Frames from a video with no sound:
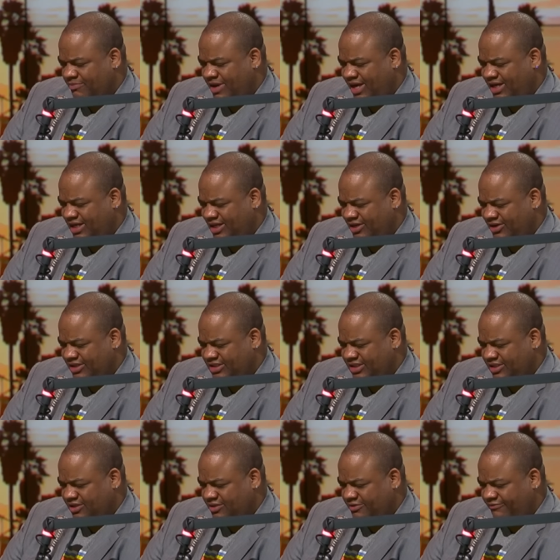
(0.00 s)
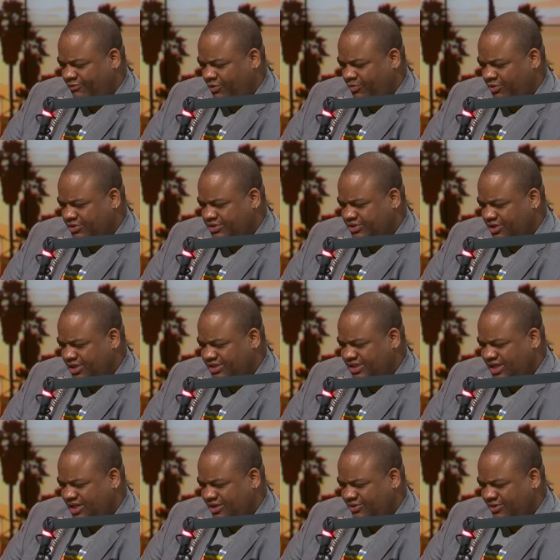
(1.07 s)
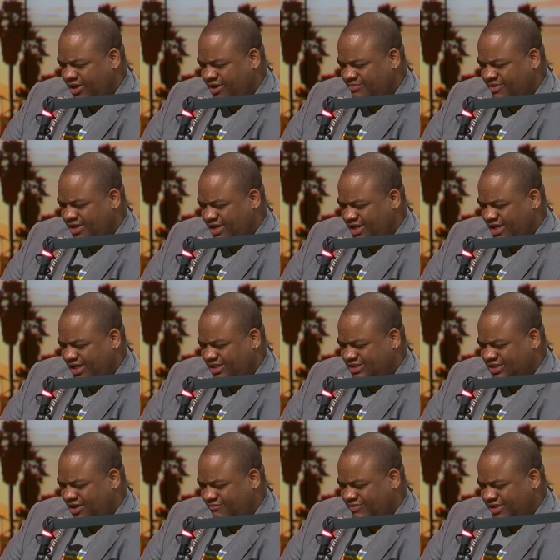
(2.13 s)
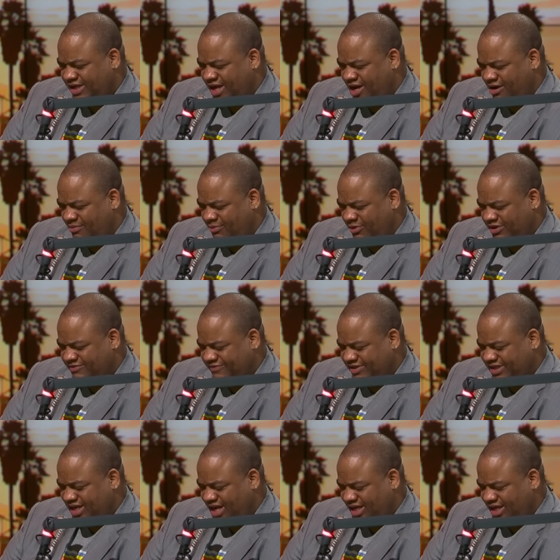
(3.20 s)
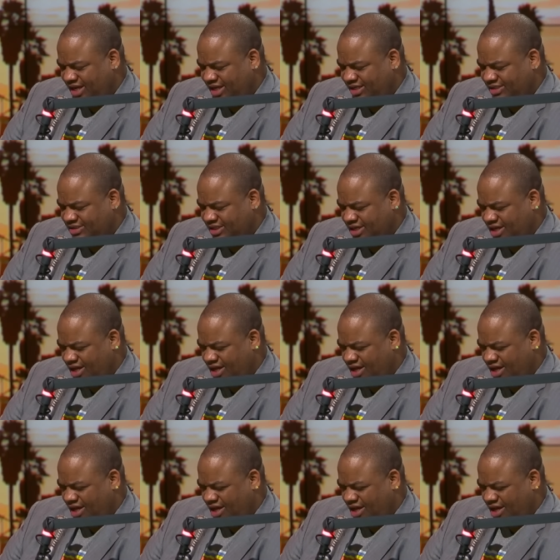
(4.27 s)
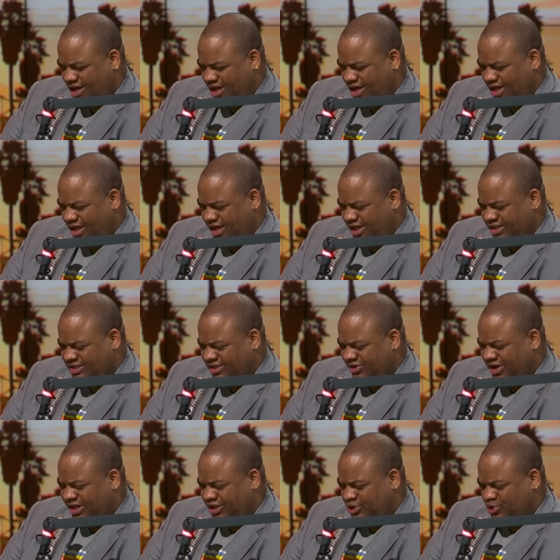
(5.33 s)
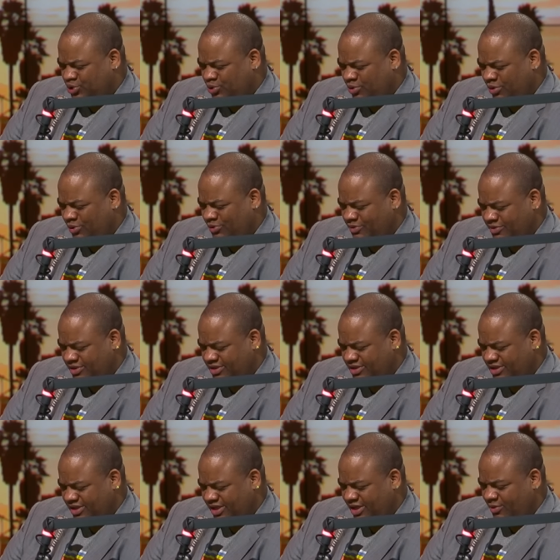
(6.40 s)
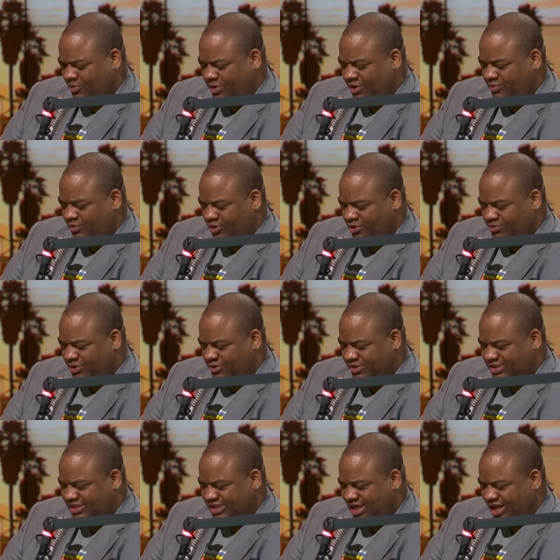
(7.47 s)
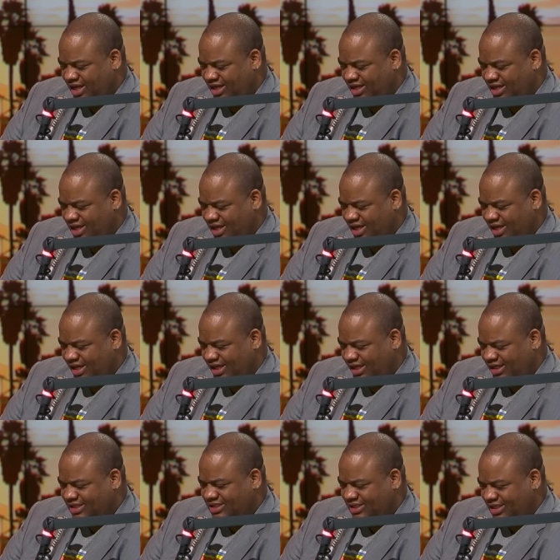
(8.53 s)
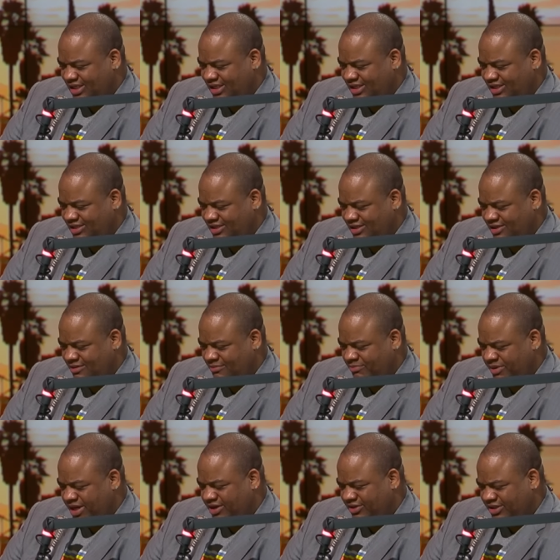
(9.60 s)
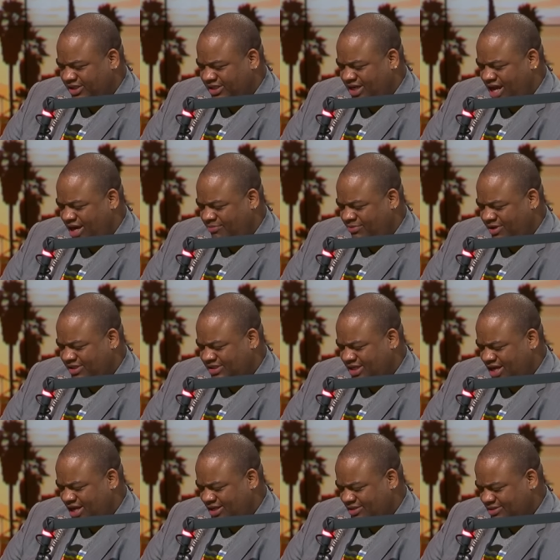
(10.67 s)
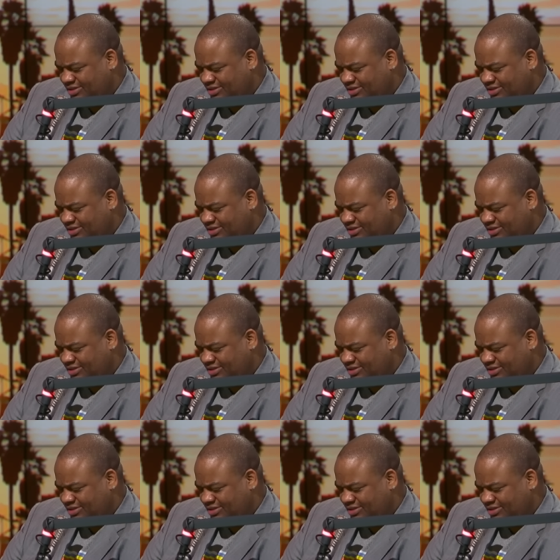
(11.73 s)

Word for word: by Clarence Hill of the Fort Worth Star Telegram. He's covered the Cowboys for decades. Is there any truth in what Romo is saying? Is he better than Dak Prescott?